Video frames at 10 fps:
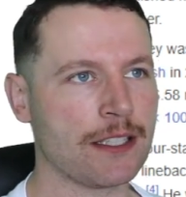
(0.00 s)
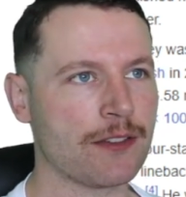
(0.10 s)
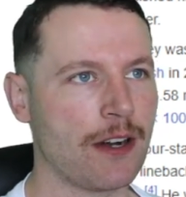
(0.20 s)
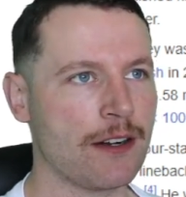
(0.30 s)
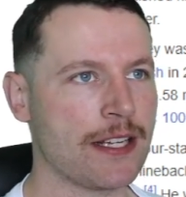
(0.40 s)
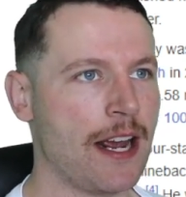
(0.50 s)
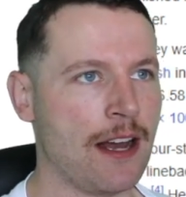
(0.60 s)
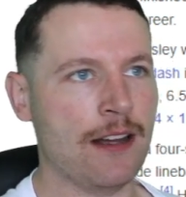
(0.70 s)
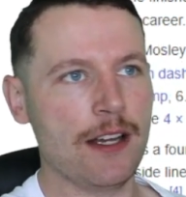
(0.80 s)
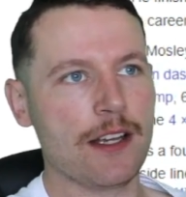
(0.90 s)
as far as
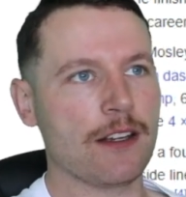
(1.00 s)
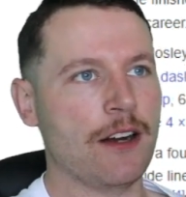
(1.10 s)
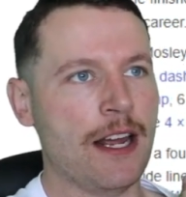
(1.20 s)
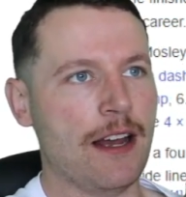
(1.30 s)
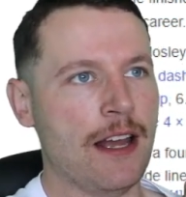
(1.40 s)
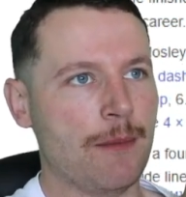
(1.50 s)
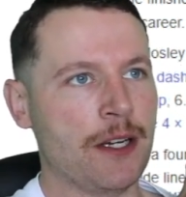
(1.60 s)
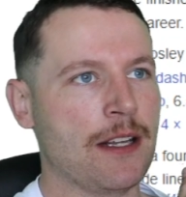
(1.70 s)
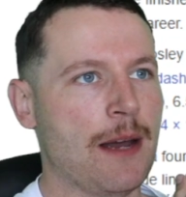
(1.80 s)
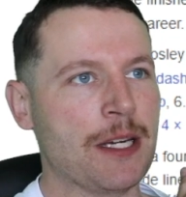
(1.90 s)
how
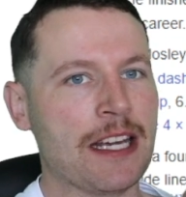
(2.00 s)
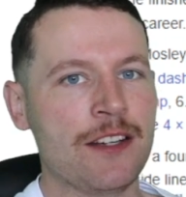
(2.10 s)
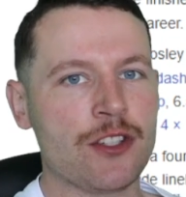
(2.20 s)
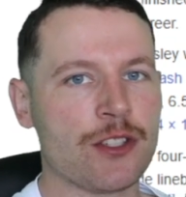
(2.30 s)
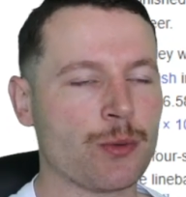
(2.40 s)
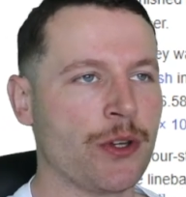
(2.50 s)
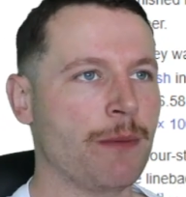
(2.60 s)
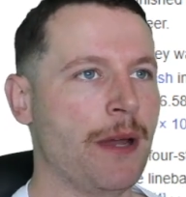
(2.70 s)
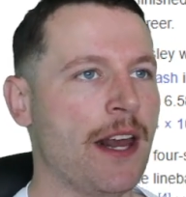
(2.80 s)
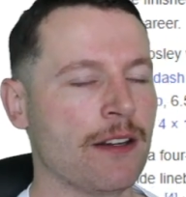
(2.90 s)
many inches worth
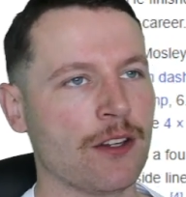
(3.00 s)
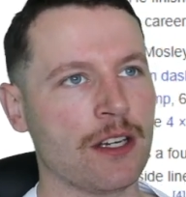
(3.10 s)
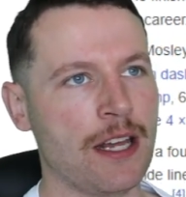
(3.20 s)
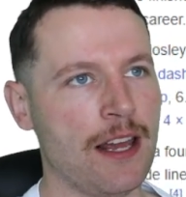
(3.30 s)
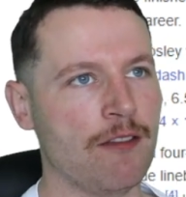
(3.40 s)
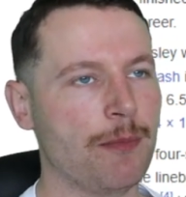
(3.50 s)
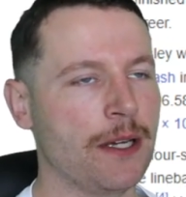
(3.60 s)
of padding you can have.